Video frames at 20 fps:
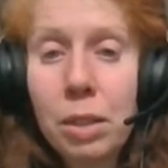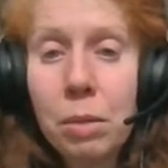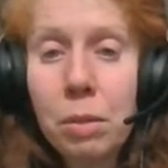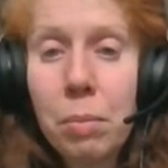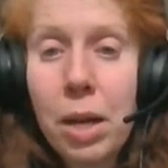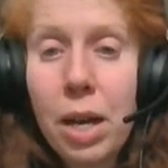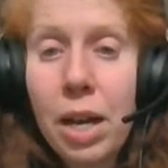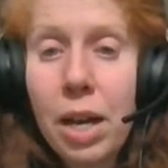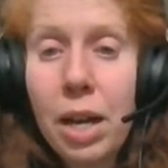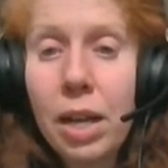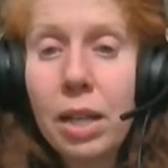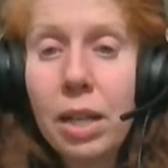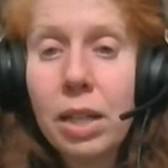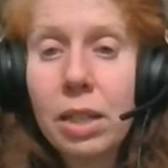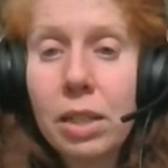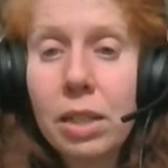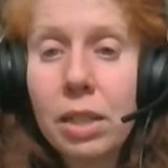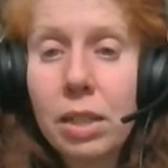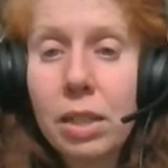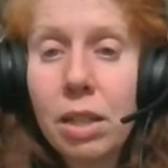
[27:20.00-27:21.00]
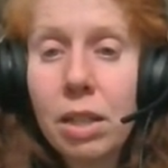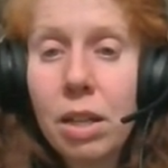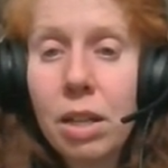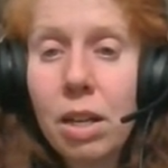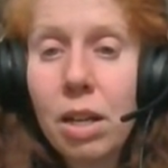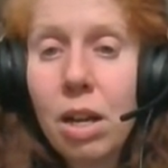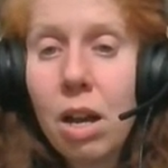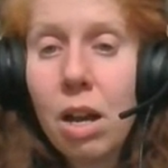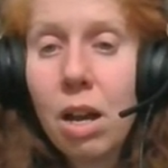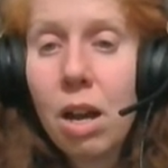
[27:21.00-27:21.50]
by
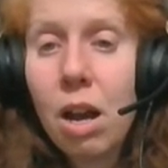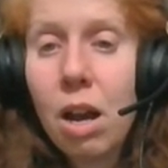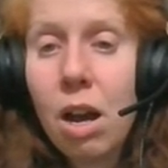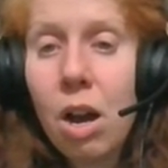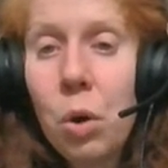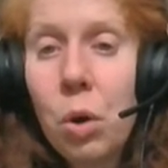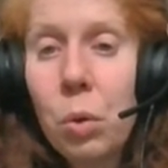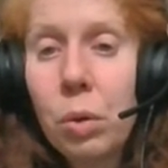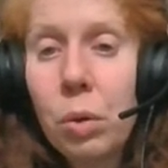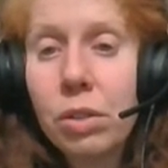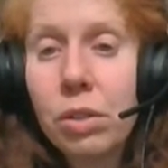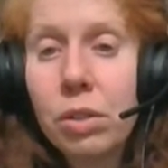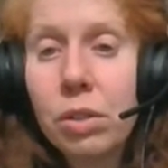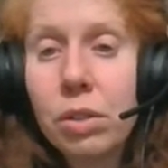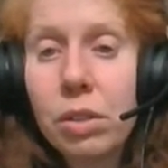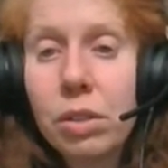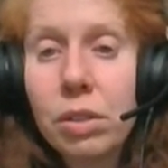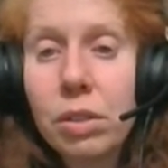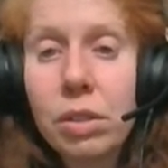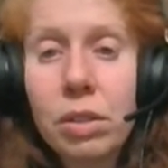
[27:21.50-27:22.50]
our